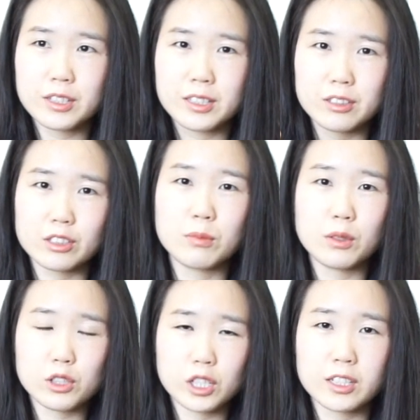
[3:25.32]
in the
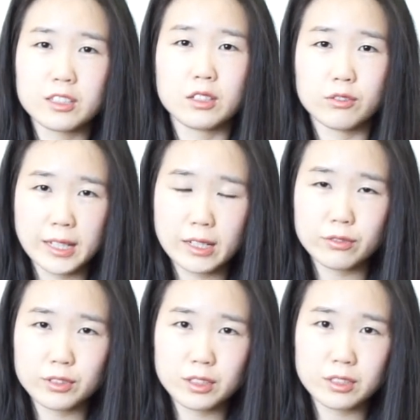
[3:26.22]
small chunks of
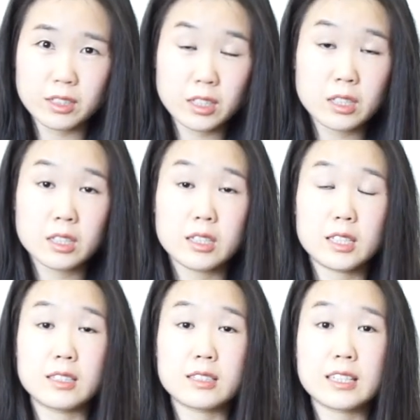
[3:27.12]
effort
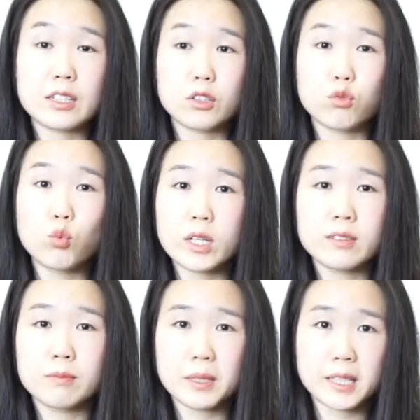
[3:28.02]
instead of
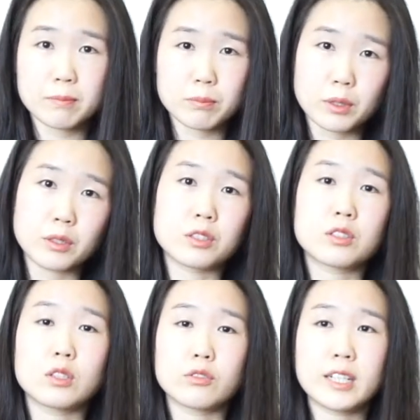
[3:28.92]
one big burst
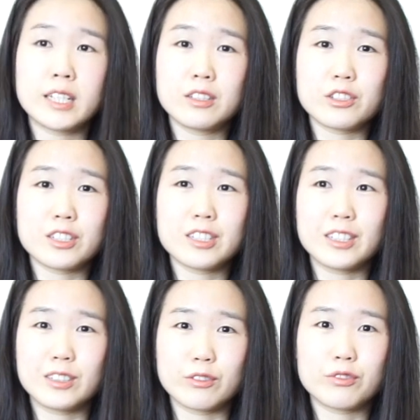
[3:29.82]
of energy
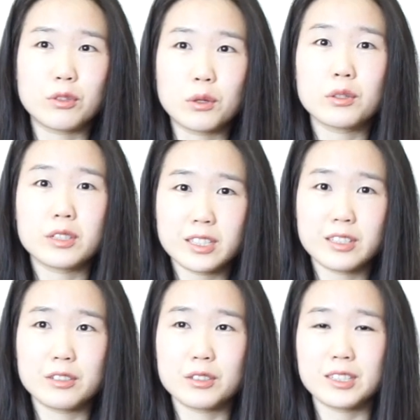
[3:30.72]
in 4
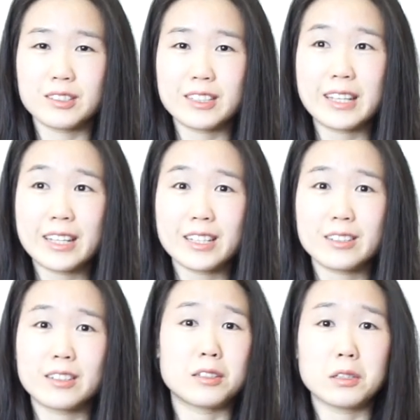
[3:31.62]
years in the end.
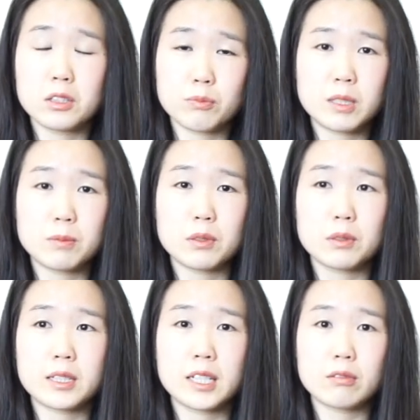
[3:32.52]
And a lot of people
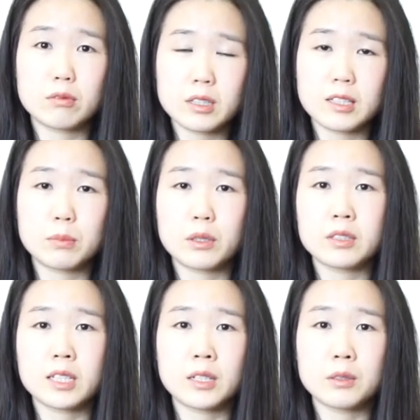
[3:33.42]
get really
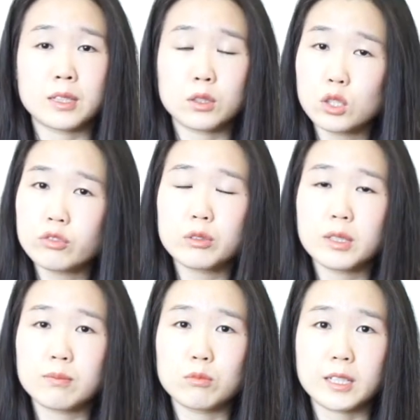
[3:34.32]
burnt out and
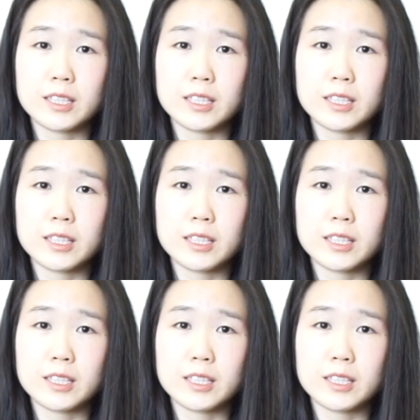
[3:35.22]
overwhelmed by